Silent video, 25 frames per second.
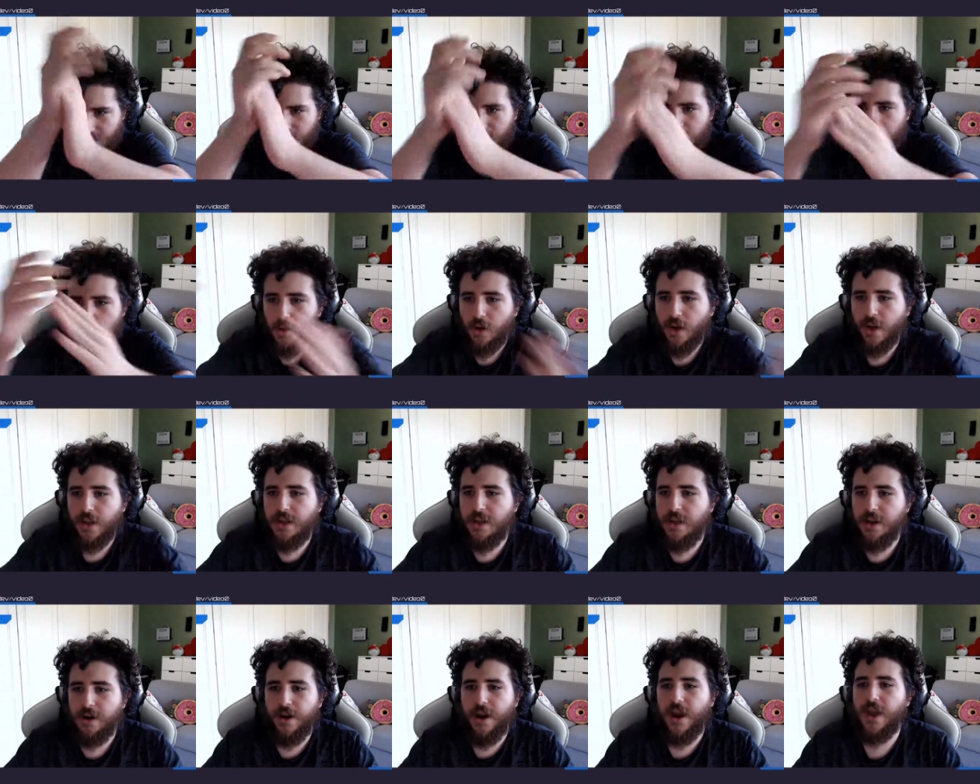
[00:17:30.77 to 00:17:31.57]
You can't
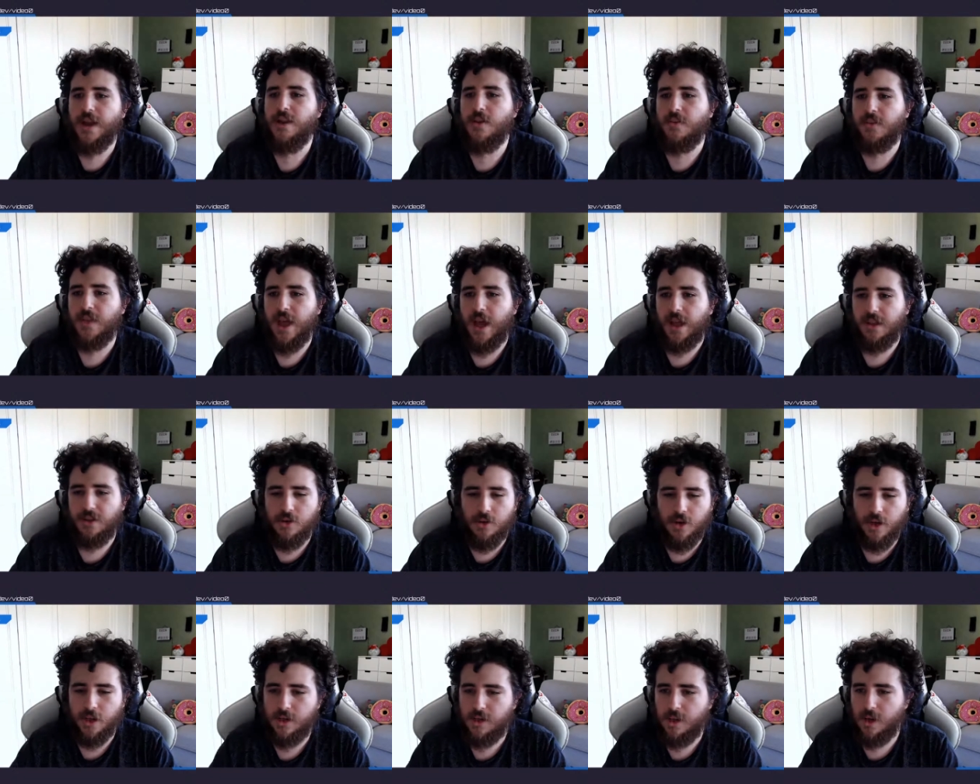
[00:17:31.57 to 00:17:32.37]
hear any of that. You
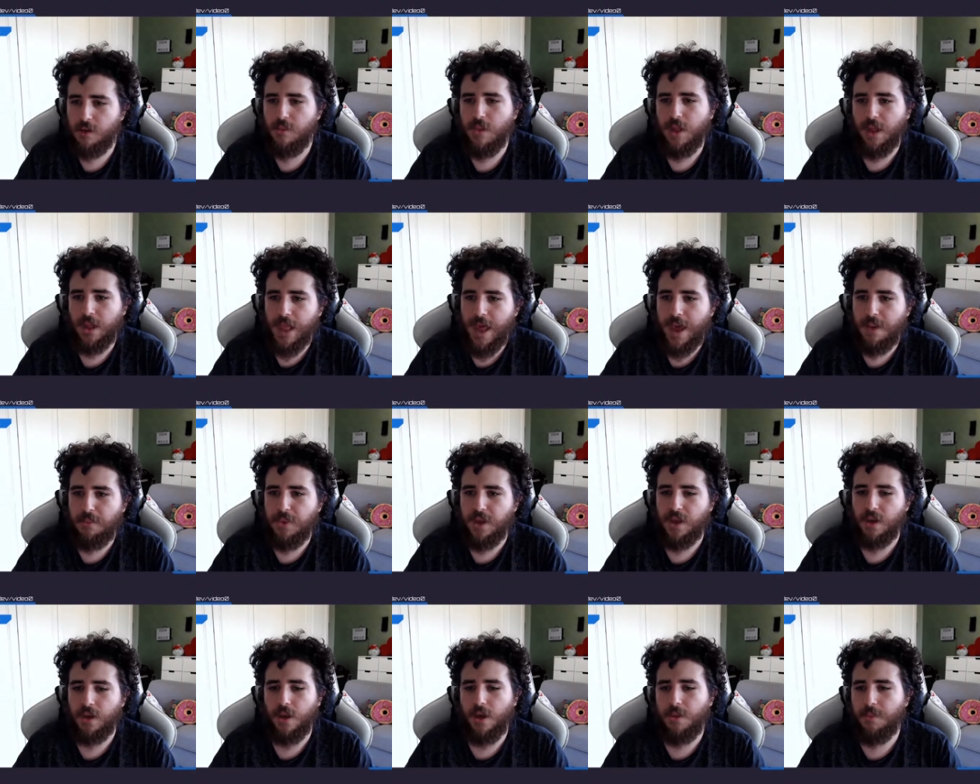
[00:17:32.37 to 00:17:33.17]
can hear me
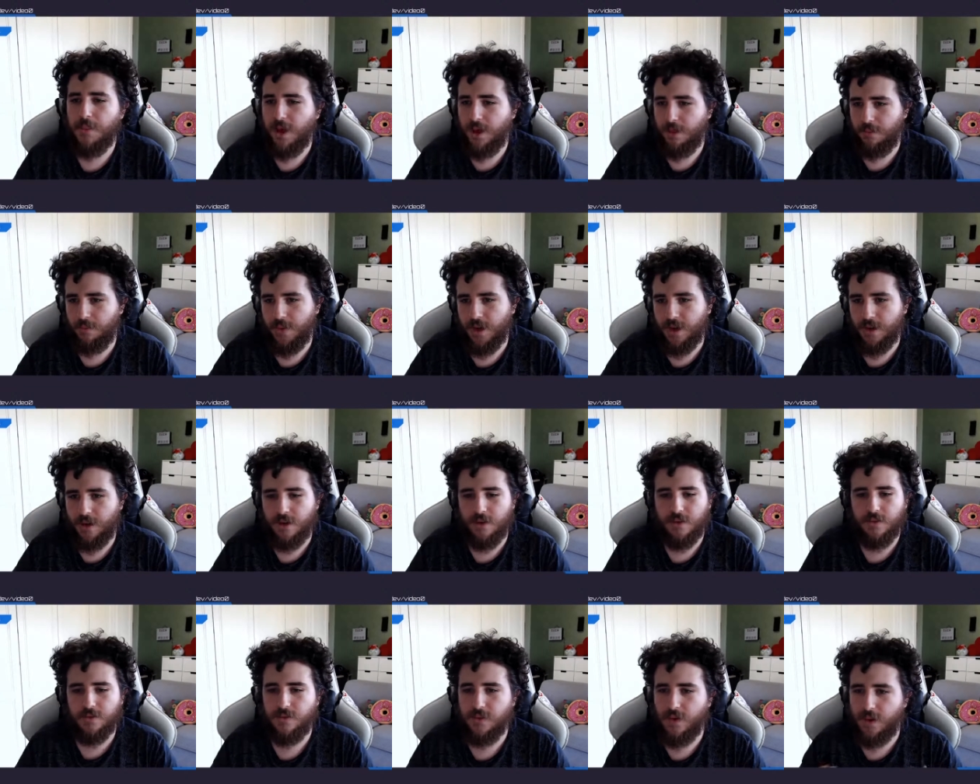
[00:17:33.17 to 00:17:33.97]
clapping, but
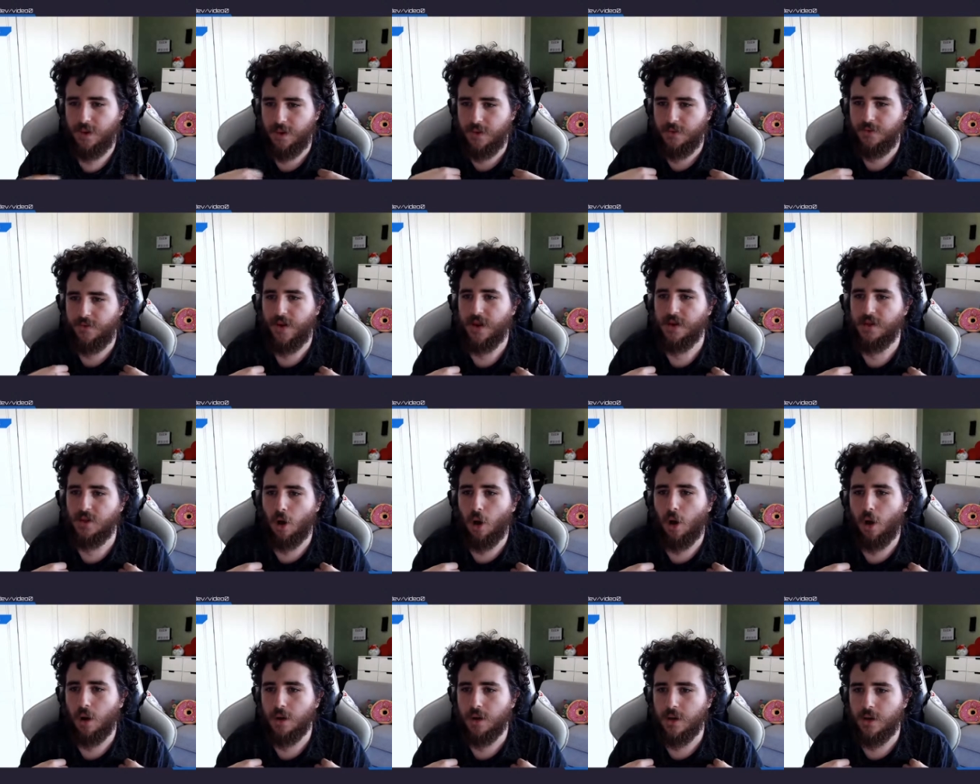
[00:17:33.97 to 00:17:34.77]
if I
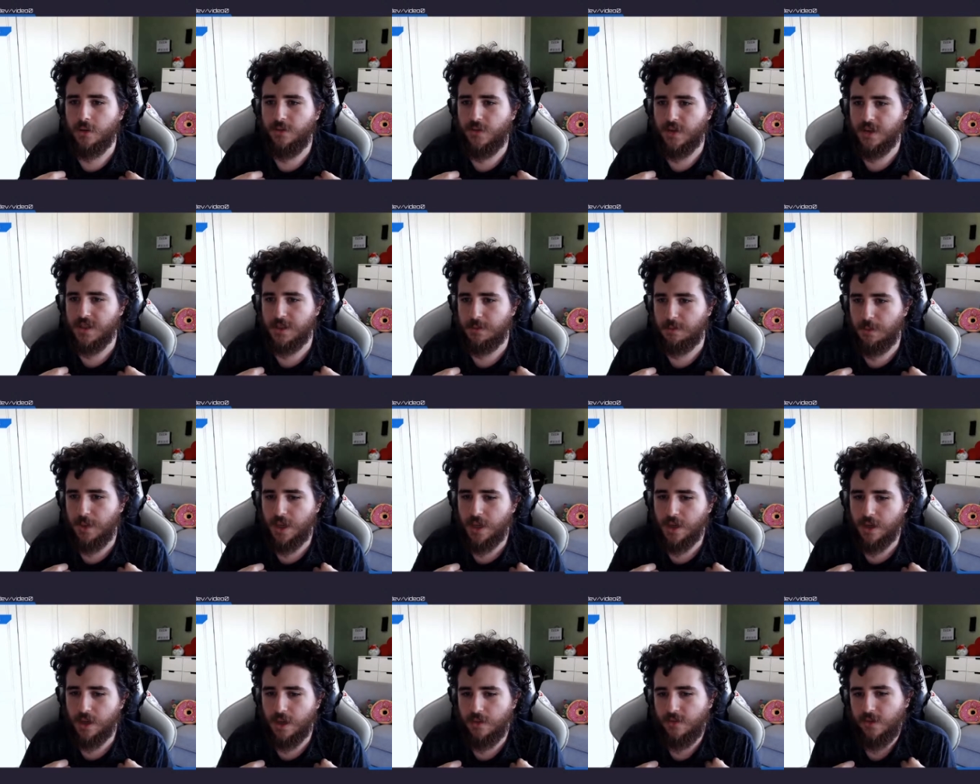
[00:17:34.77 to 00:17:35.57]
talk, if I
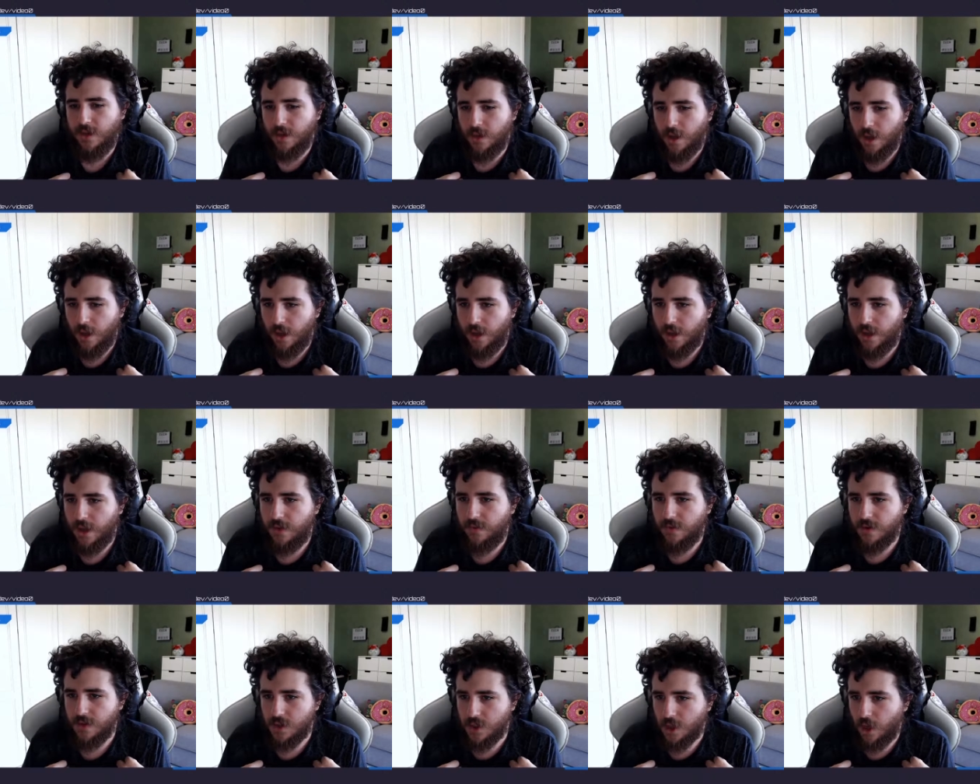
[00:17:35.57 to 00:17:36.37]
speak, even
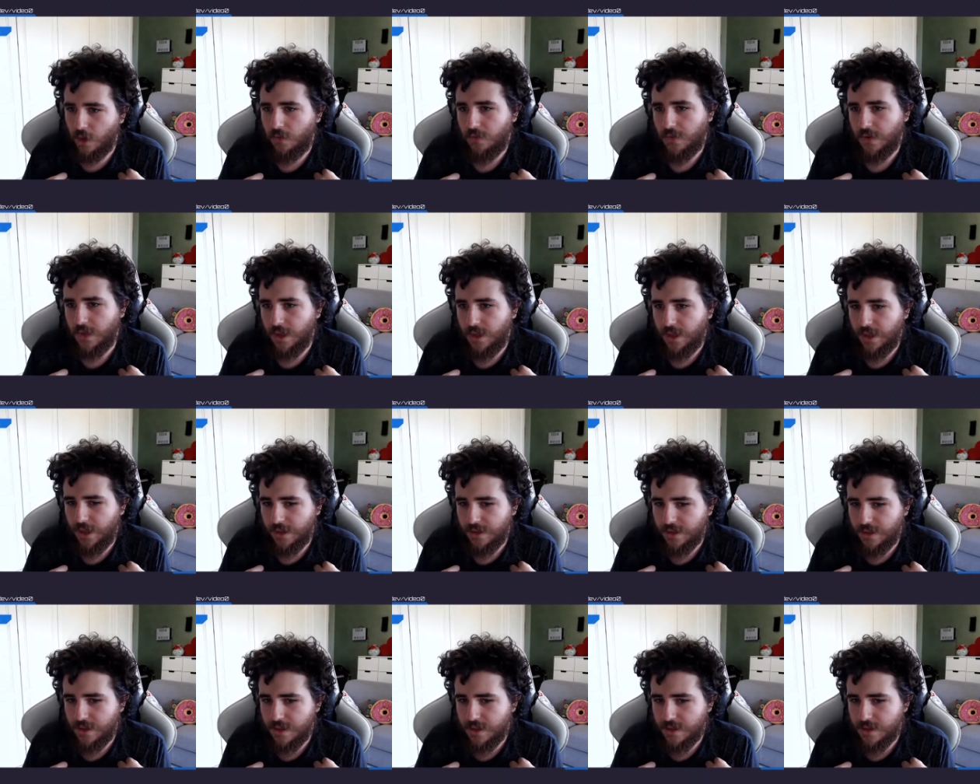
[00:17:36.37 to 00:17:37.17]
softly
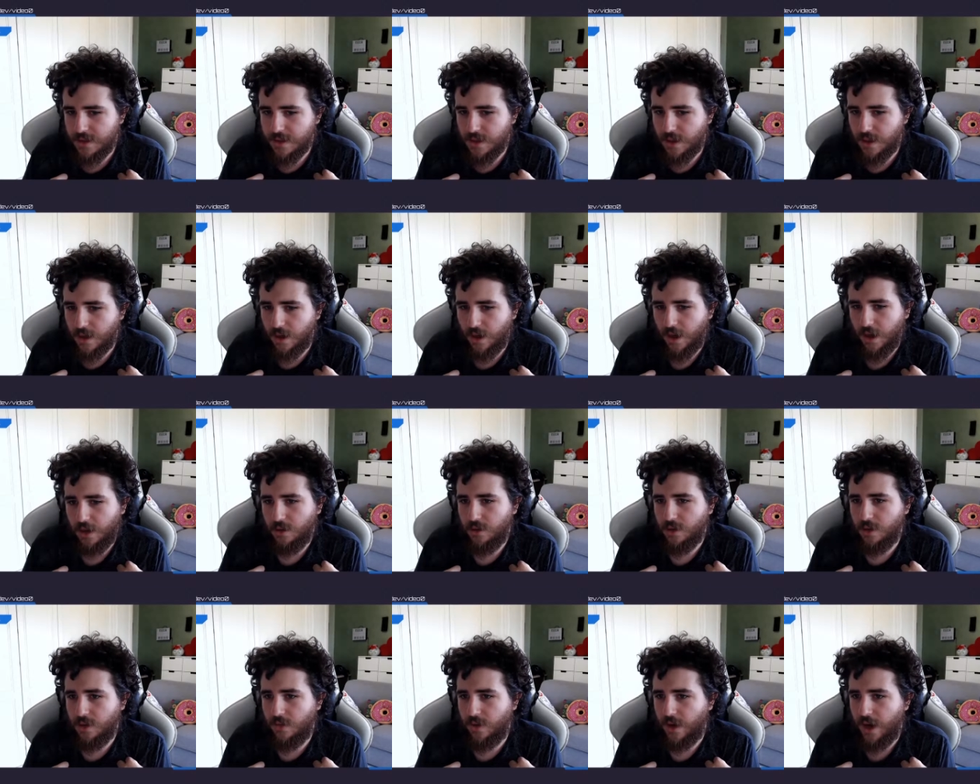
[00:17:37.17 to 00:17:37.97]
like this, I
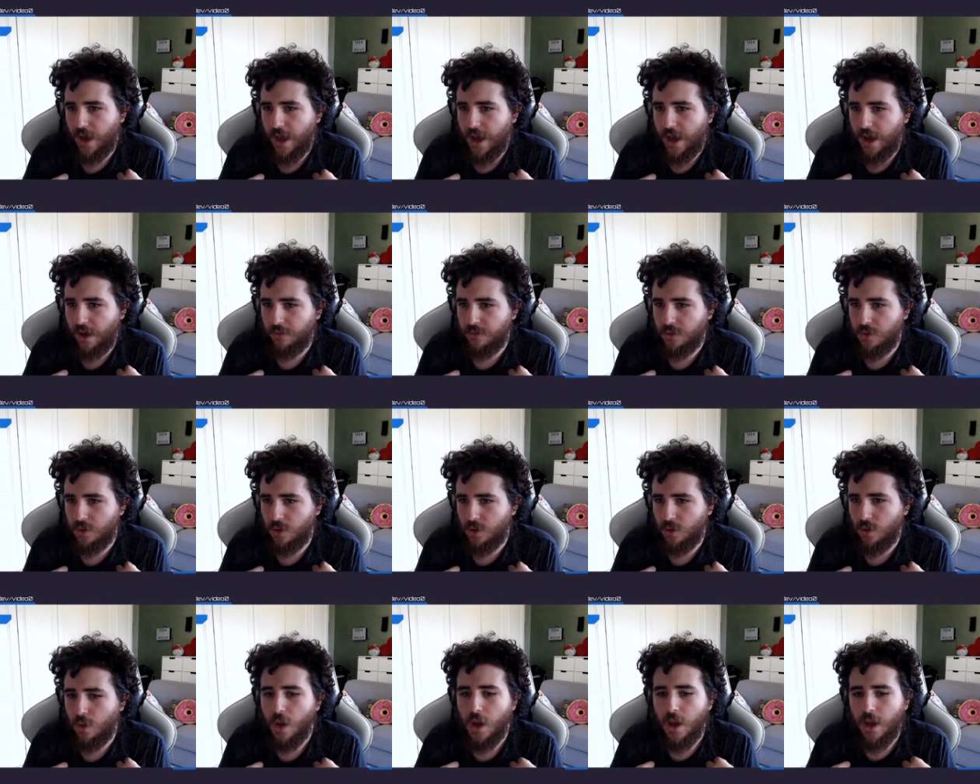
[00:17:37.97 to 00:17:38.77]
don't even have
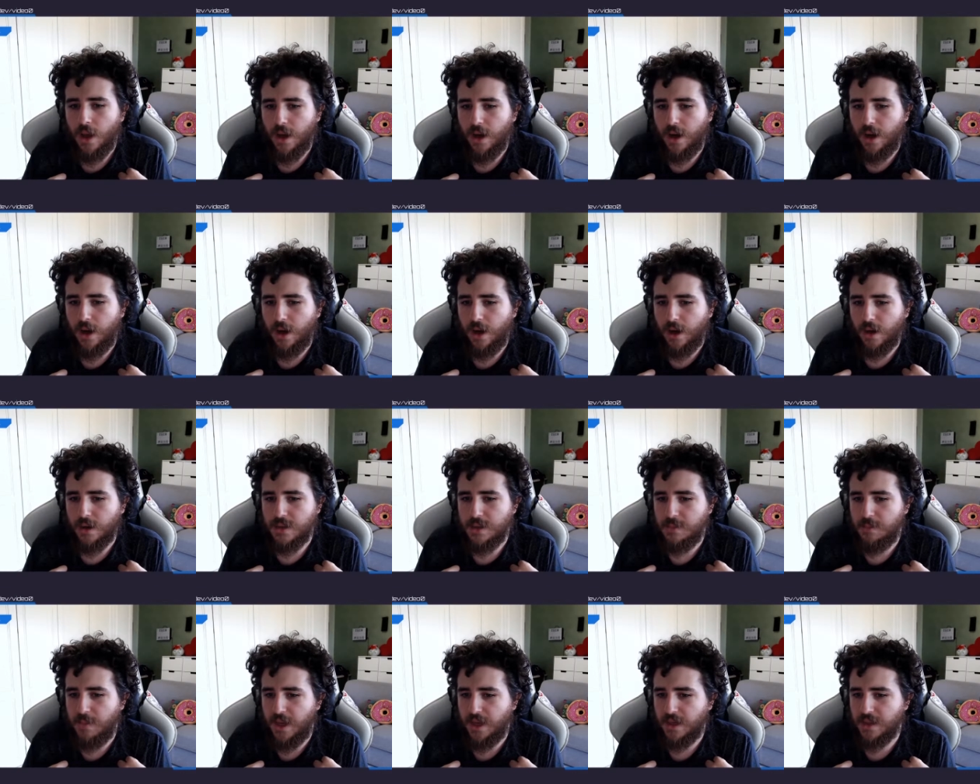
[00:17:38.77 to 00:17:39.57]
to
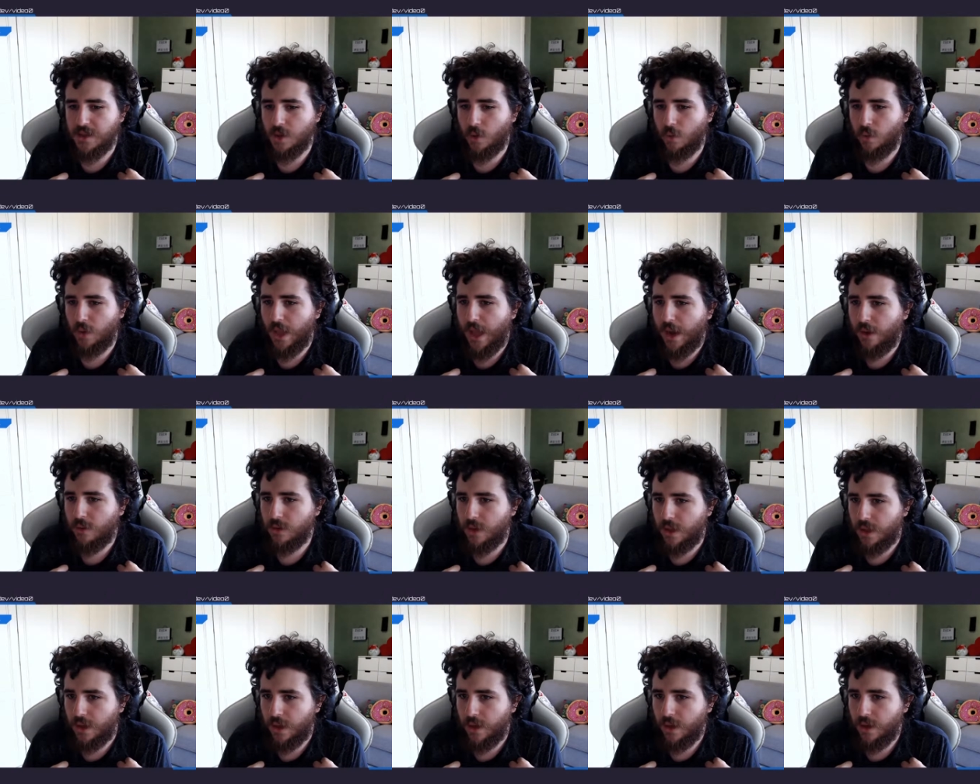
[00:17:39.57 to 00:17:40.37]
speak so
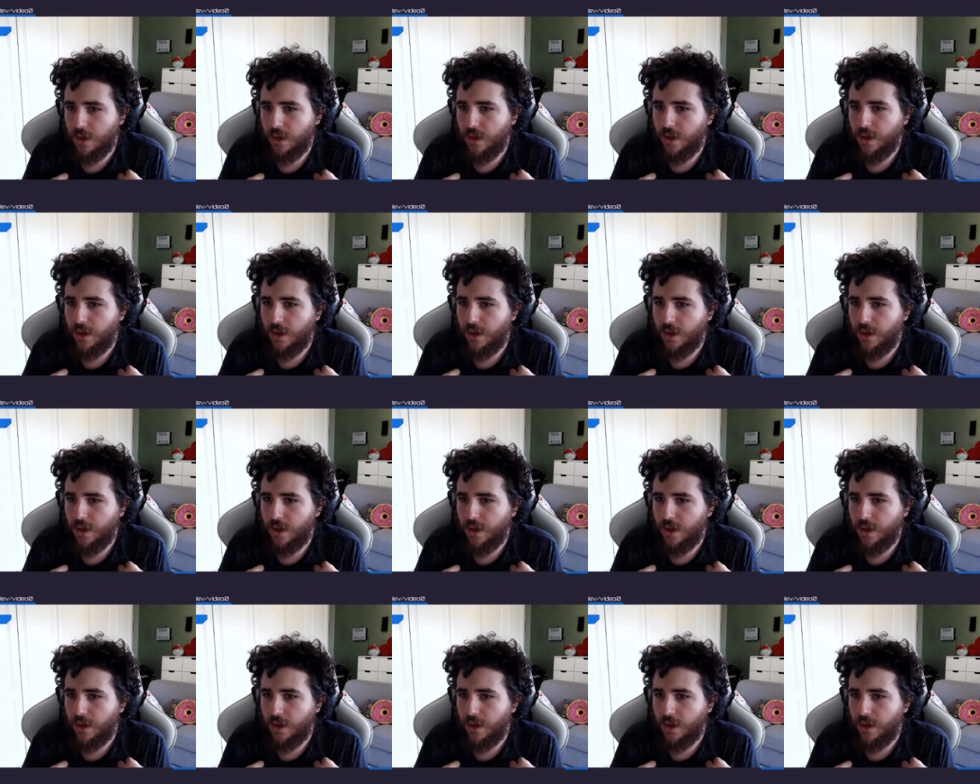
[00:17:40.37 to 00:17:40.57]
loudly.